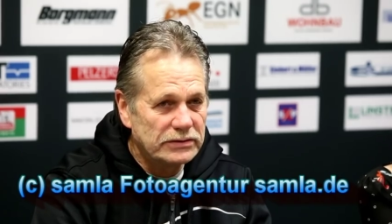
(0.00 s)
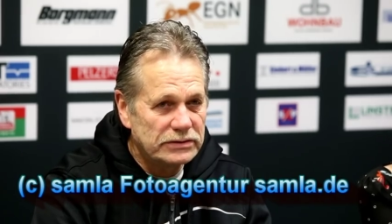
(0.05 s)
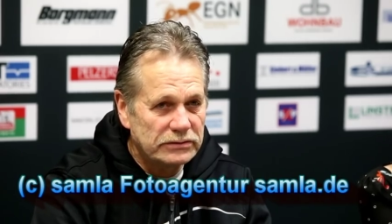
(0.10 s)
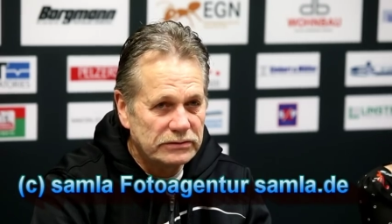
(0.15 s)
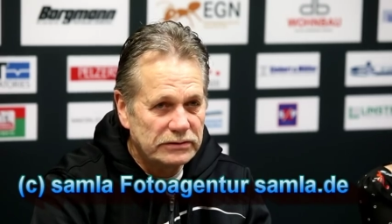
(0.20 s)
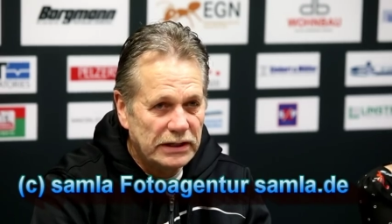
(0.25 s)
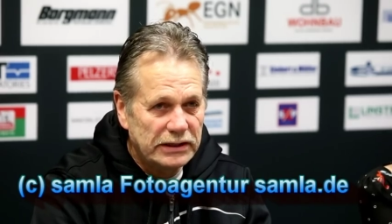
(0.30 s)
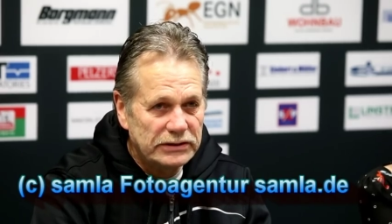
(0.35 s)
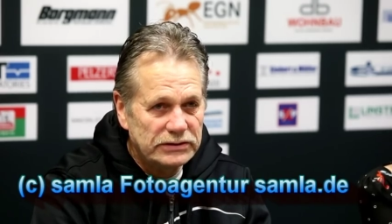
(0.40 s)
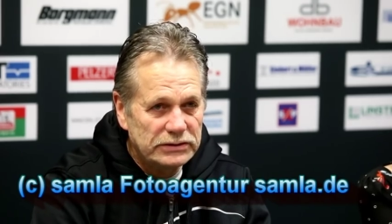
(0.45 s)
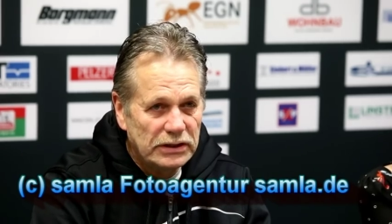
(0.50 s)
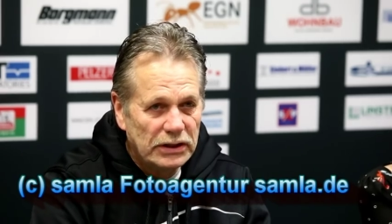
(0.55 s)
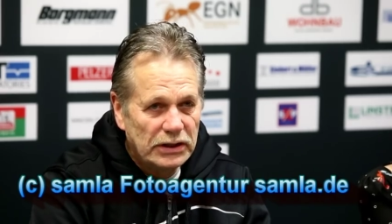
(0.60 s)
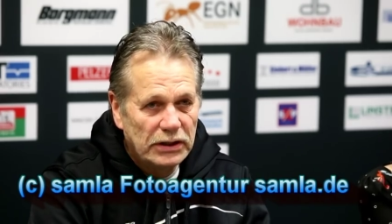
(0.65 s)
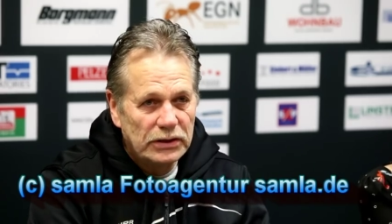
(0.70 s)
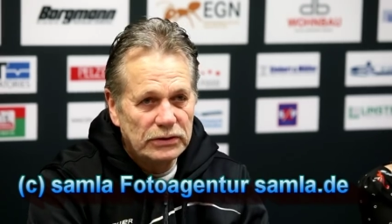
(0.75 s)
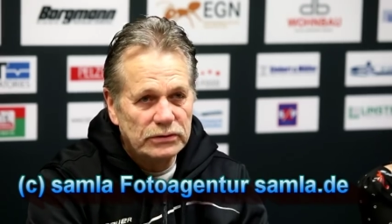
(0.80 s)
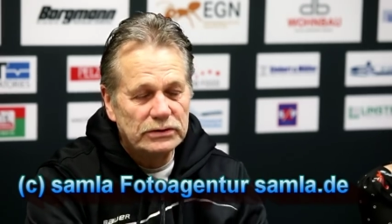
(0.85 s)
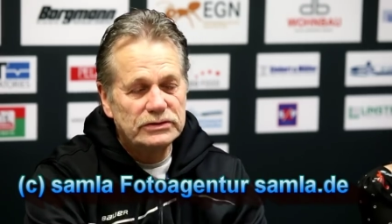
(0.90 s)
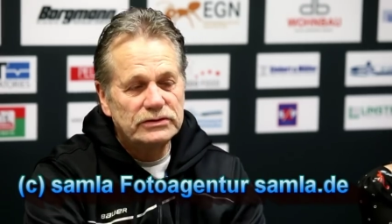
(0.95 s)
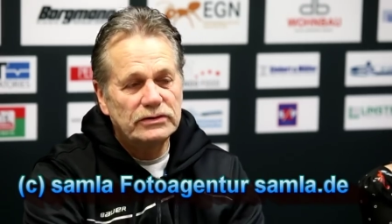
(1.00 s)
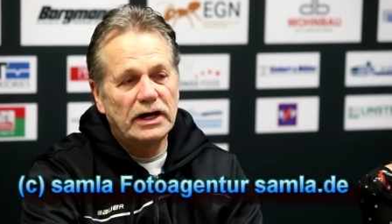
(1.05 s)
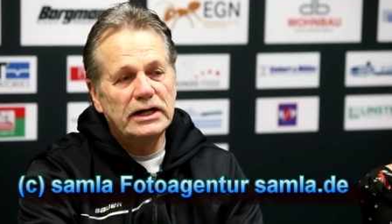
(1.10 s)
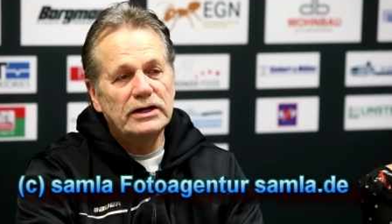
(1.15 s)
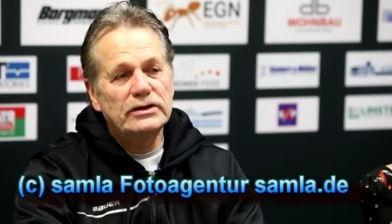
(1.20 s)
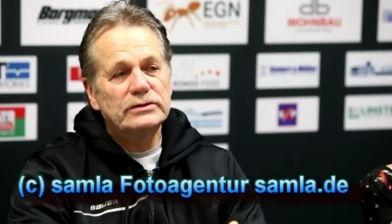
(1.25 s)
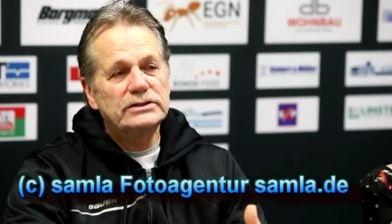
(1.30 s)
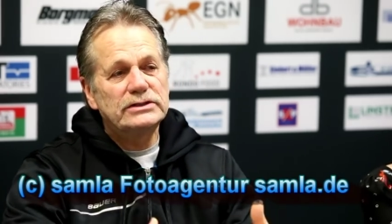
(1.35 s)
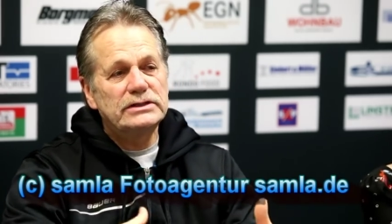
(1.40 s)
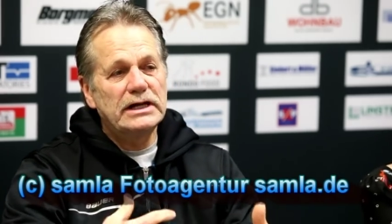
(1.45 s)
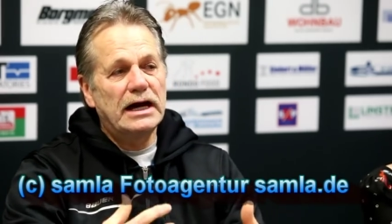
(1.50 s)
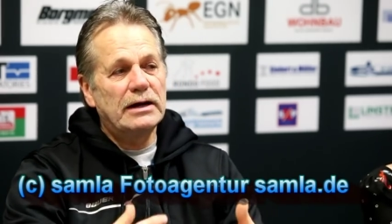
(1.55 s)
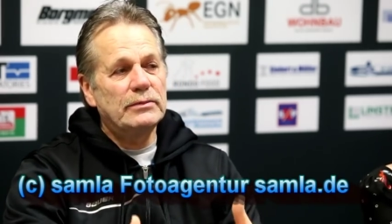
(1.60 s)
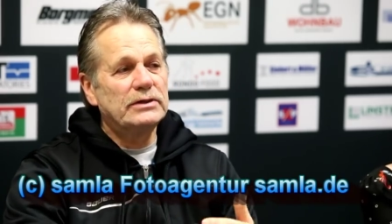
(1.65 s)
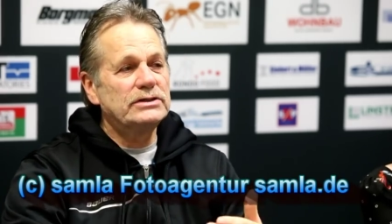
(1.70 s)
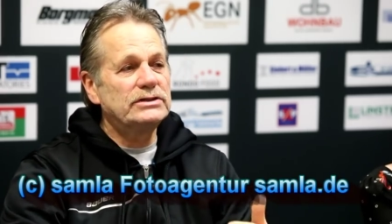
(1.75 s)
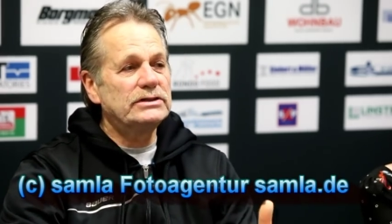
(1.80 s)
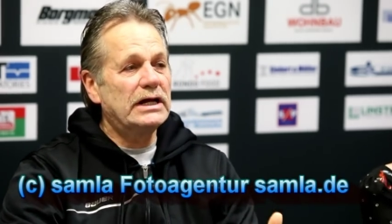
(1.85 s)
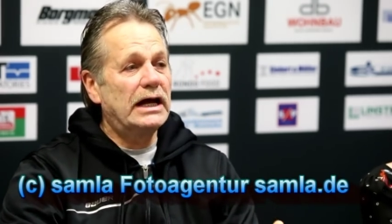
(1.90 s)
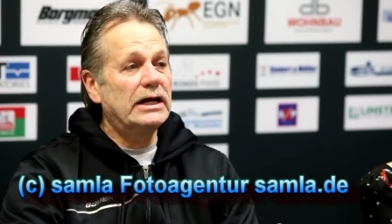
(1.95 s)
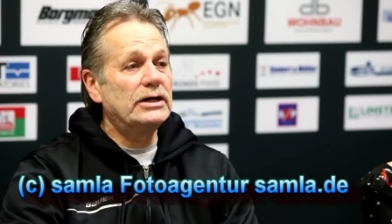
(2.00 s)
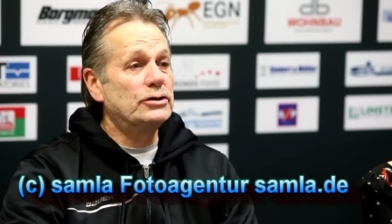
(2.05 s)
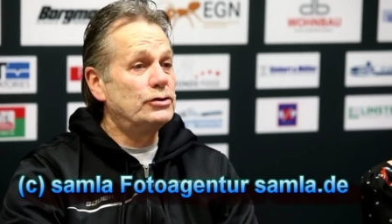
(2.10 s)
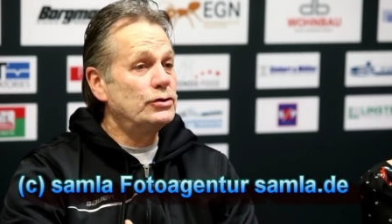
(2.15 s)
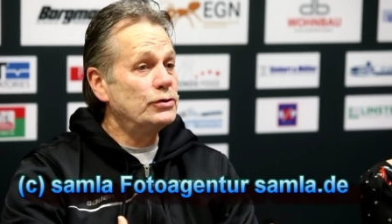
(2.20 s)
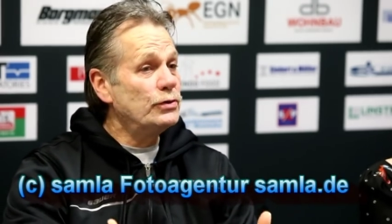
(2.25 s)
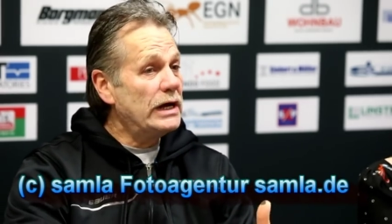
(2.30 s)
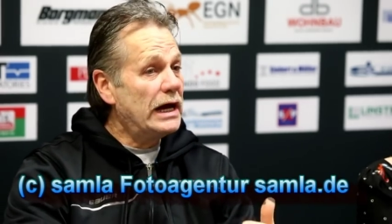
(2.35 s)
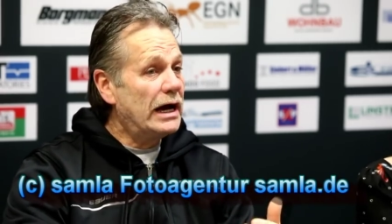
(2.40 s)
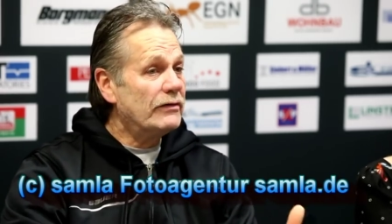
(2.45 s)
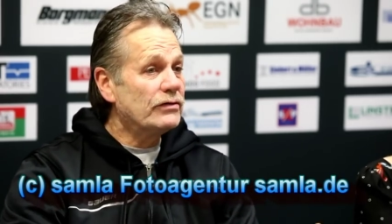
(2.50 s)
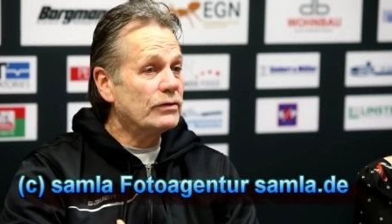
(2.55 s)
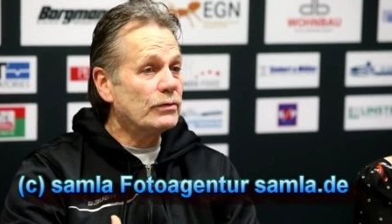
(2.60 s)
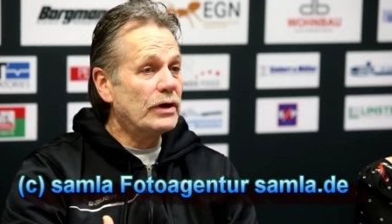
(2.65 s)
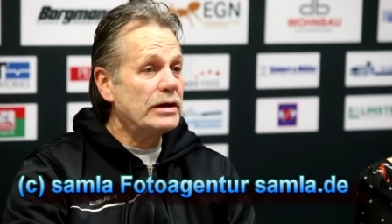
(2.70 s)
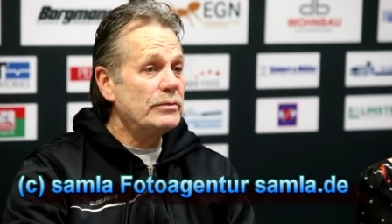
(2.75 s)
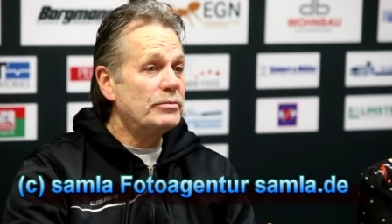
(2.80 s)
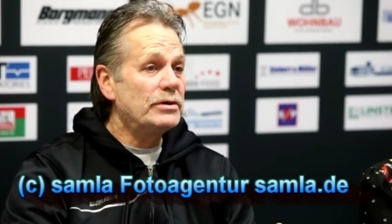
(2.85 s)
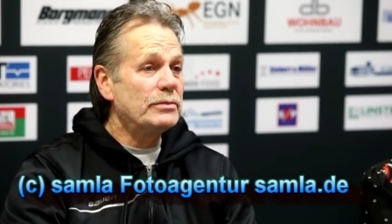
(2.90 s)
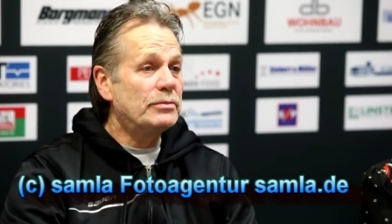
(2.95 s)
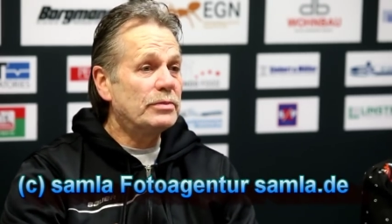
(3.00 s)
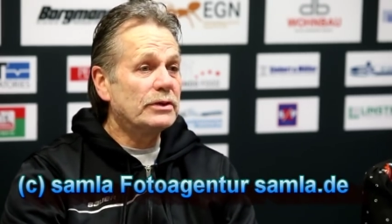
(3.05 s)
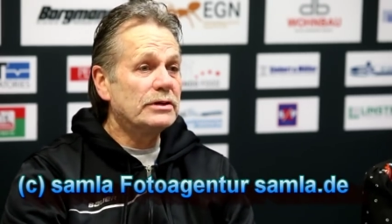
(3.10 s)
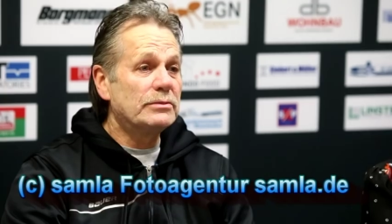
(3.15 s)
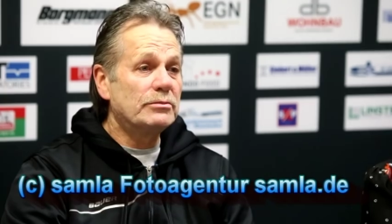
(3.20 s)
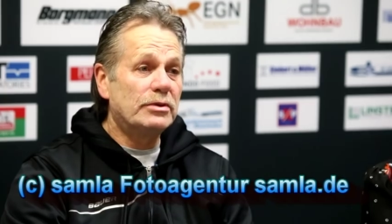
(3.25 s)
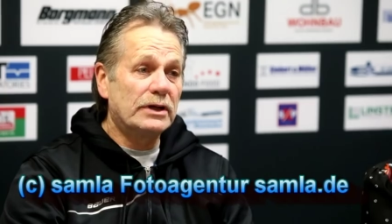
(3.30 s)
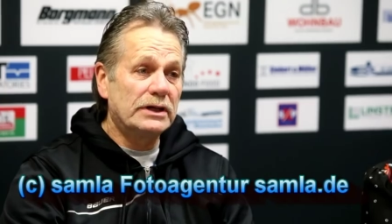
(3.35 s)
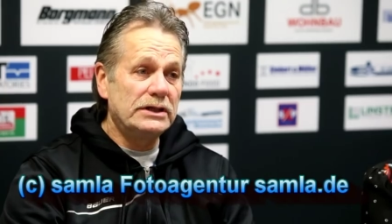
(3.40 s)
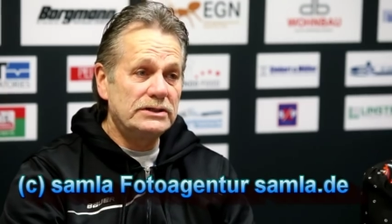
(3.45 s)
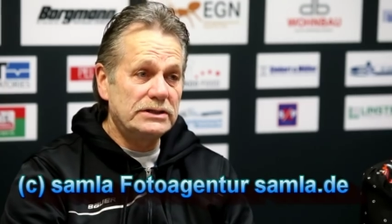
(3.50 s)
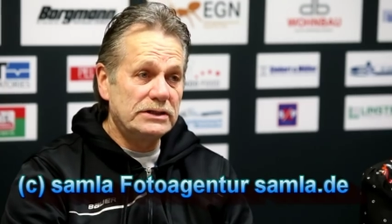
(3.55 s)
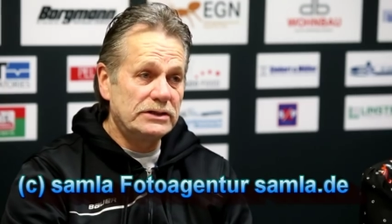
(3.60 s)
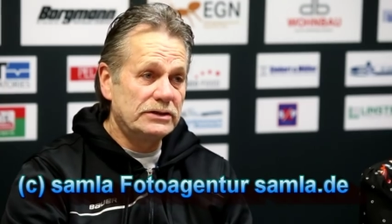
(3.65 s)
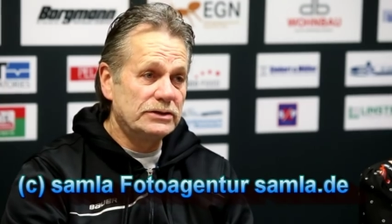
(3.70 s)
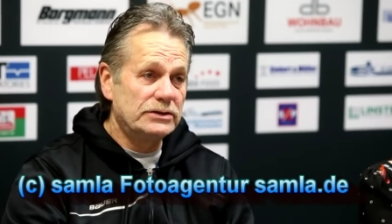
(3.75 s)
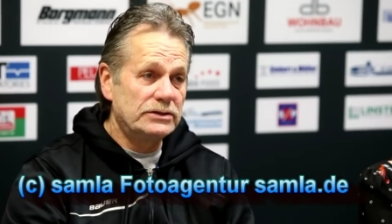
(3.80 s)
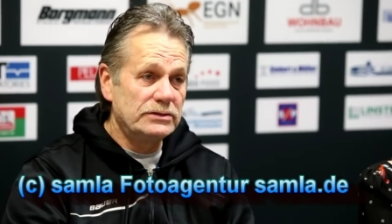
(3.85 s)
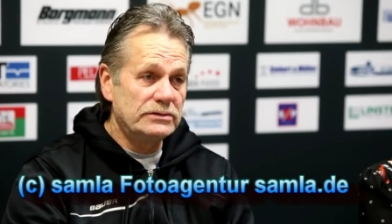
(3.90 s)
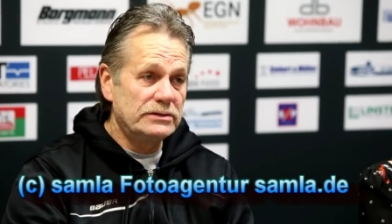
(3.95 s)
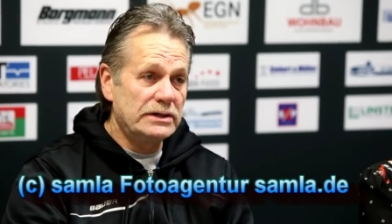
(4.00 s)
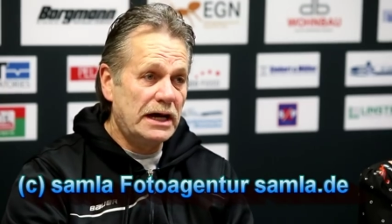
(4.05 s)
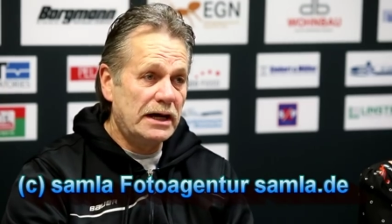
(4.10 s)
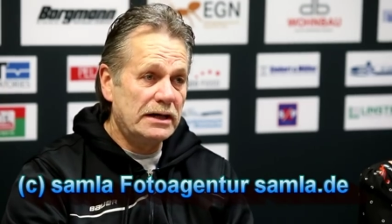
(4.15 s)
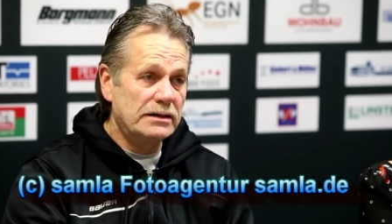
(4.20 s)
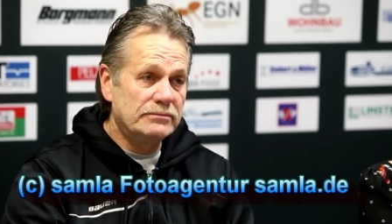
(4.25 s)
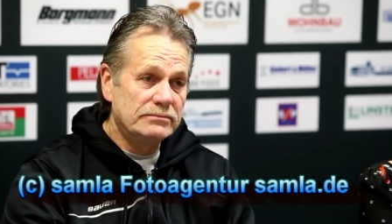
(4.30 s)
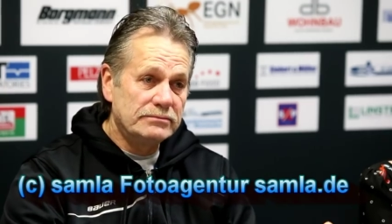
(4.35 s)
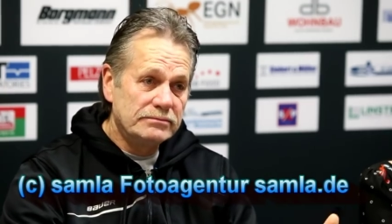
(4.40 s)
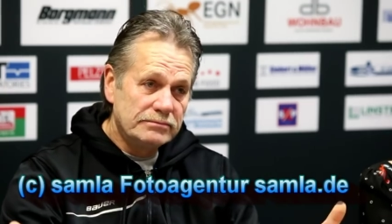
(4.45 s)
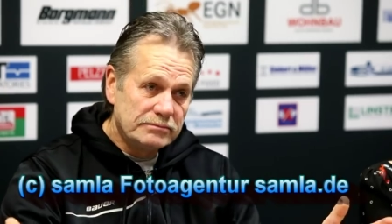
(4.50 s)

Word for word: So that's, we're trying to establish that. Do we have the right people in place here to do that?